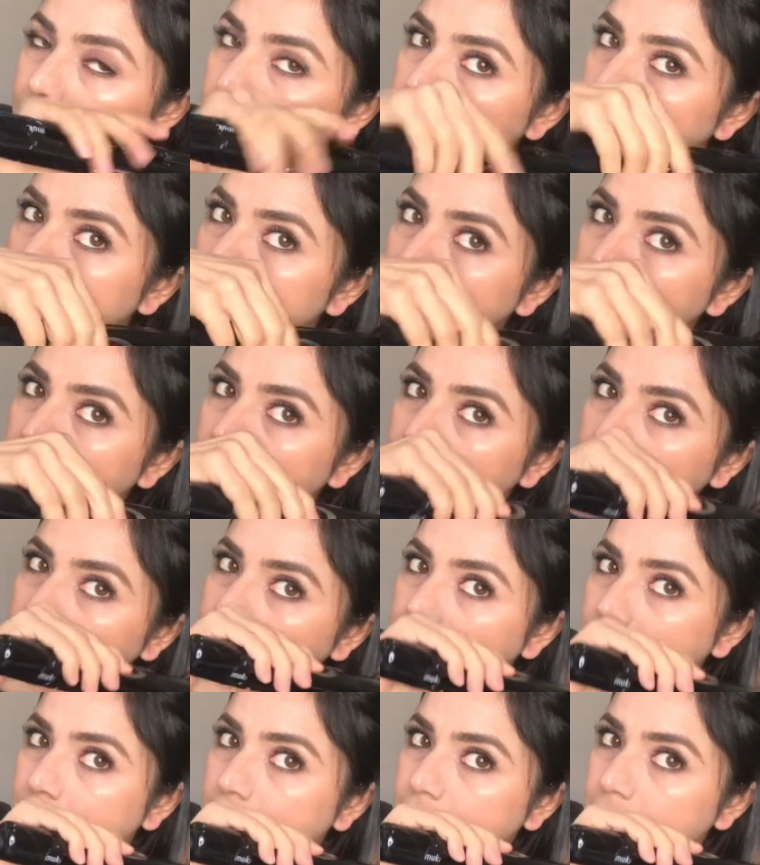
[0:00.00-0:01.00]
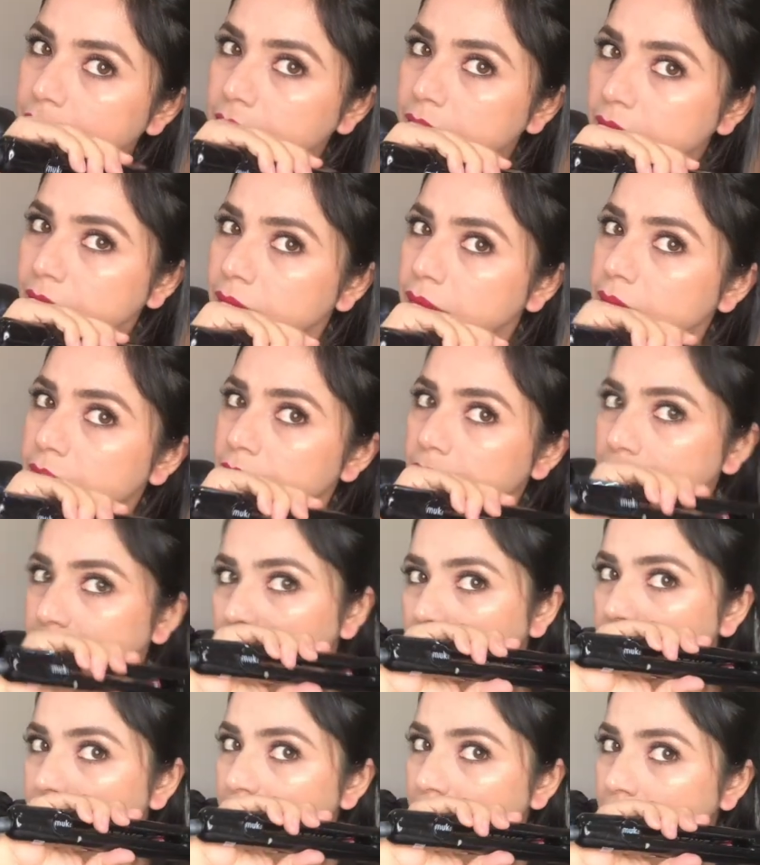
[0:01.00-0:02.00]
this is I'm showing you
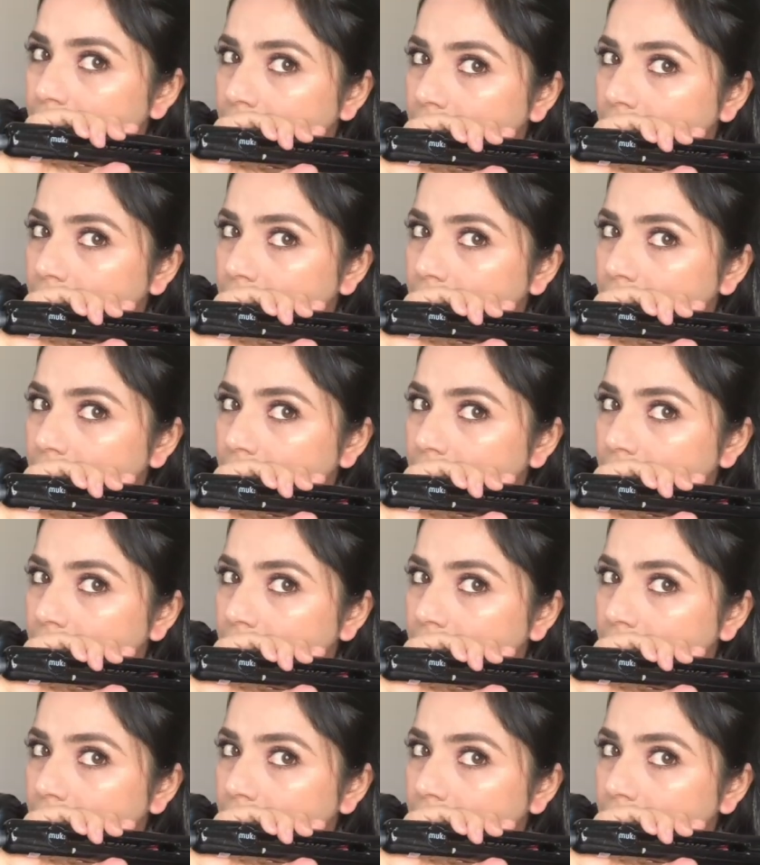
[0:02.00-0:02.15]
outwards